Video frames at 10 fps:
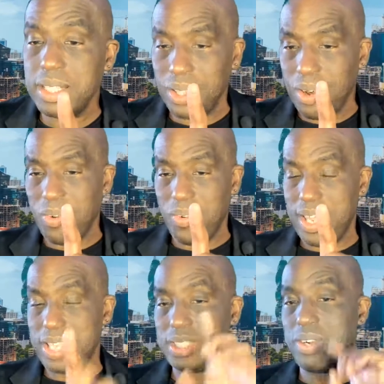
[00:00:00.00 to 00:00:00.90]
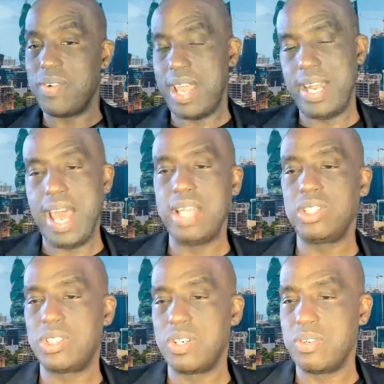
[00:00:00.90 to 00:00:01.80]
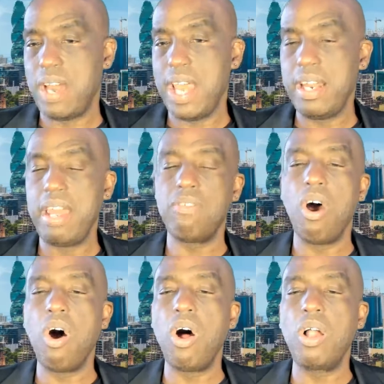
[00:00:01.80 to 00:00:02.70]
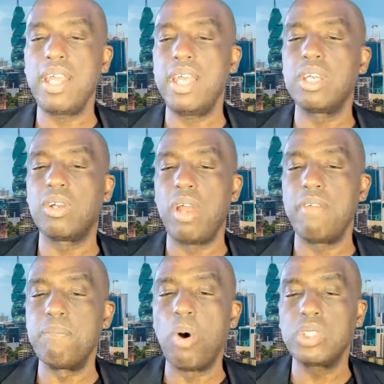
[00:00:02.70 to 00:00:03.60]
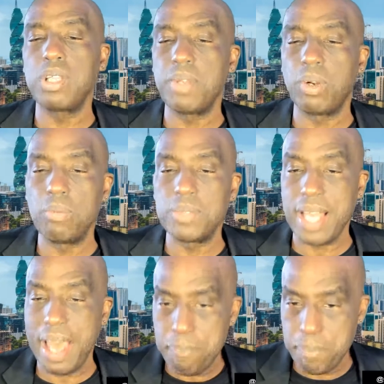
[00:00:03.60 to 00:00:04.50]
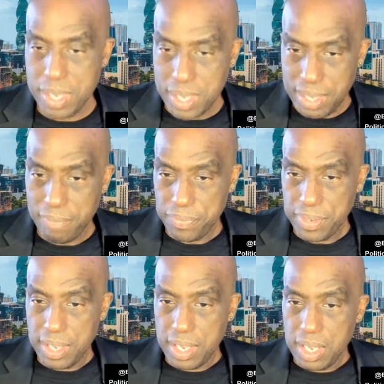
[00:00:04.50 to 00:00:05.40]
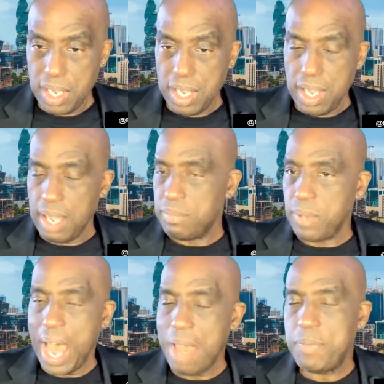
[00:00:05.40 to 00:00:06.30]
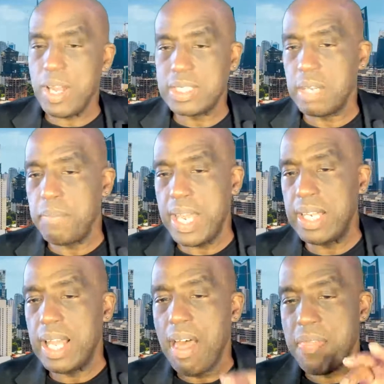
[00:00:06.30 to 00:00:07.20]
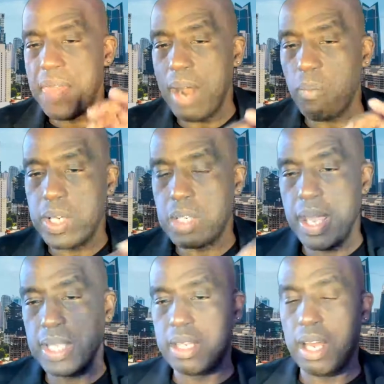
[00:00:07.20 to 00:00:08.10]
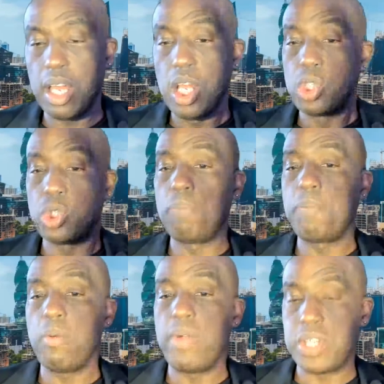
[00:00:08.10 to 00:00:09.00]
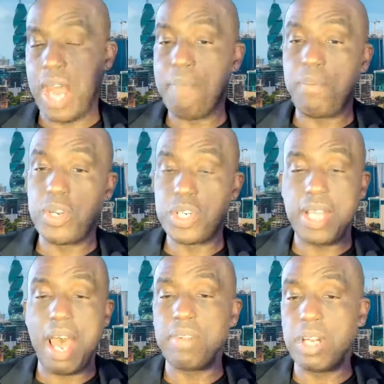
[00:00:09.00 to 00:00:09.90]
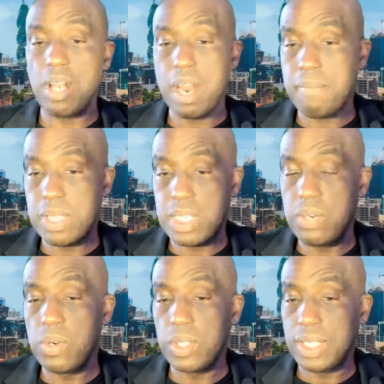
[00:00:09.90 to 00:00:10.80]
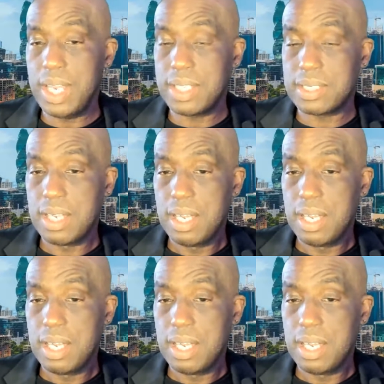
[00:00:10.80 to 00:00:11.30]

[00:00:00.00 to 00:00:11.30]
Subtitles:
though, is the right answer, right? If most of the group's happy, happy doesn't mean that which makes the super rich happy, which is having a lot of material things.